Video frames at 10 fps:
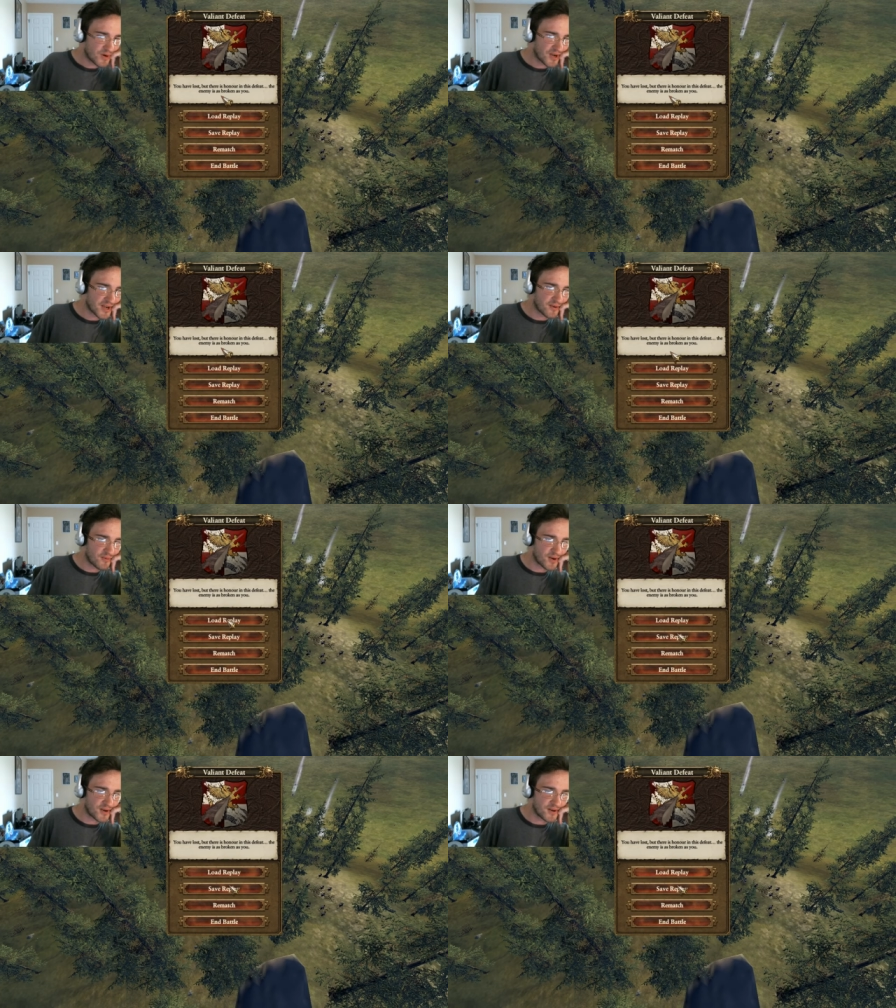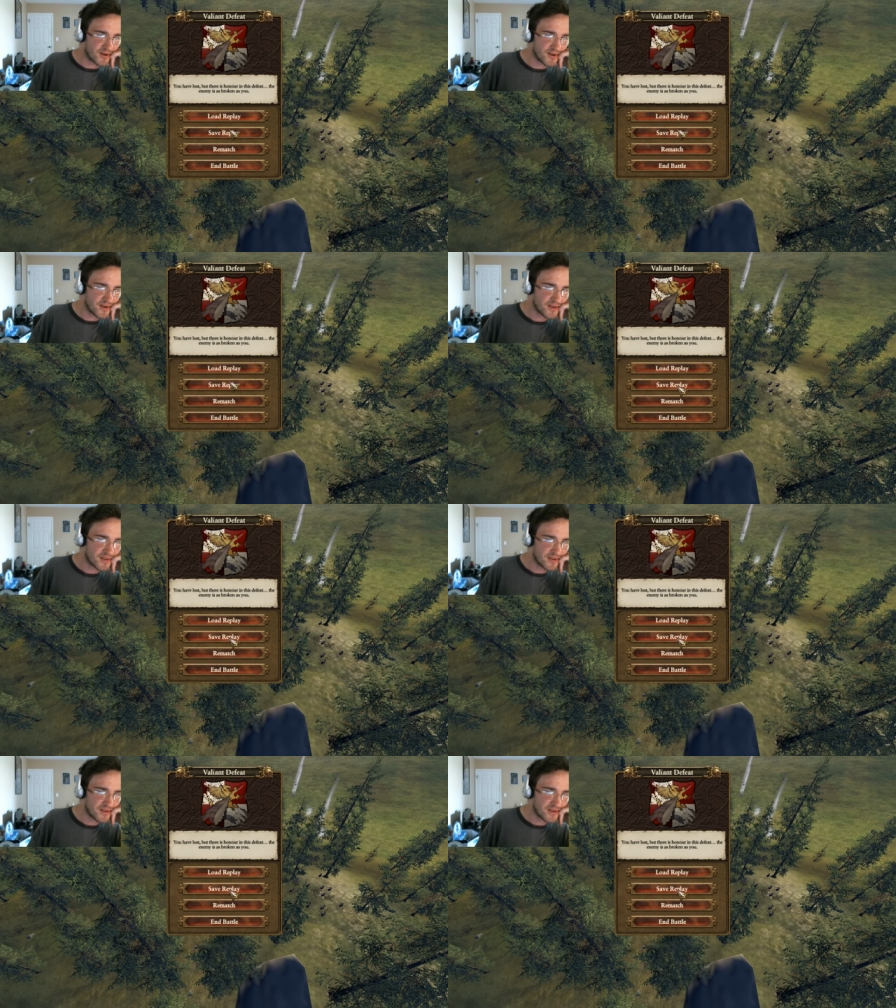go wrong, I wonder?
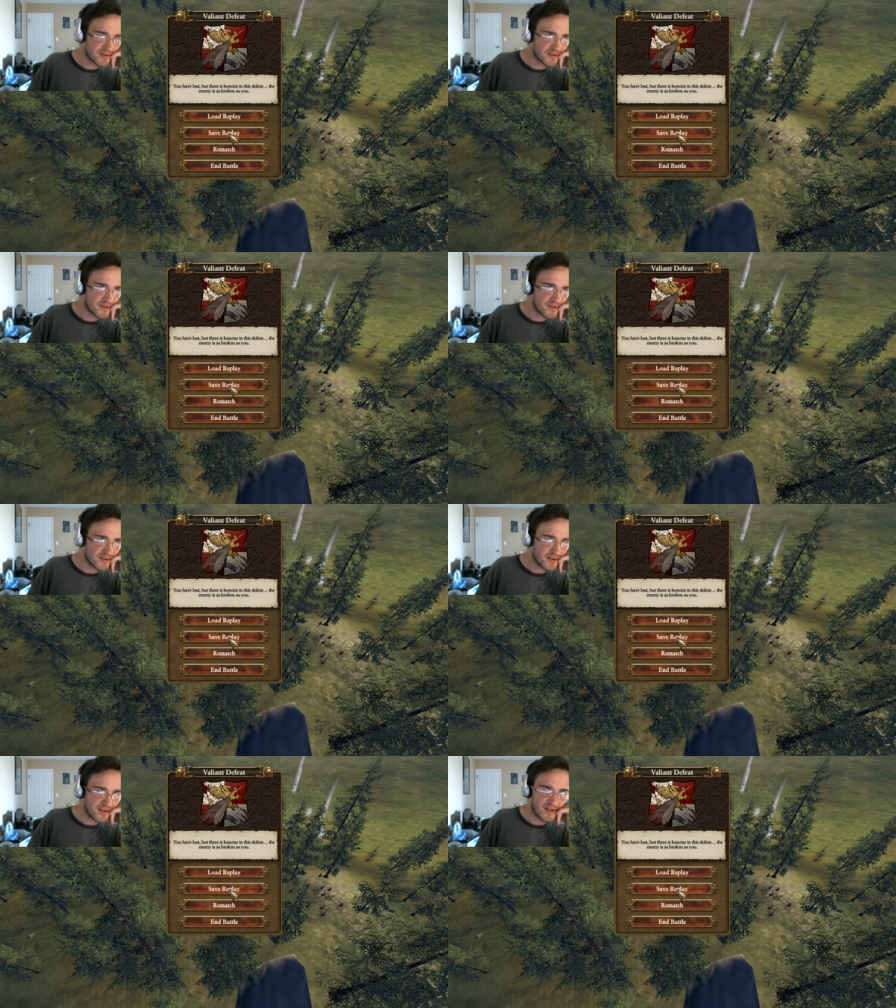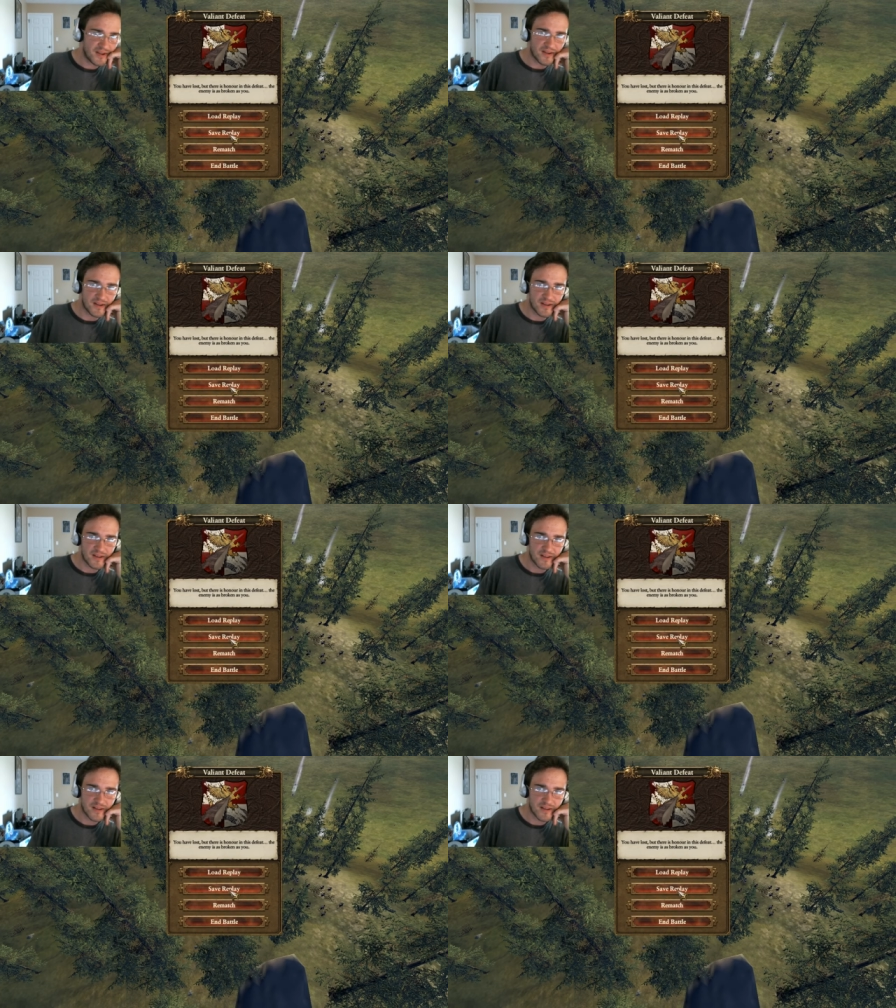Huh.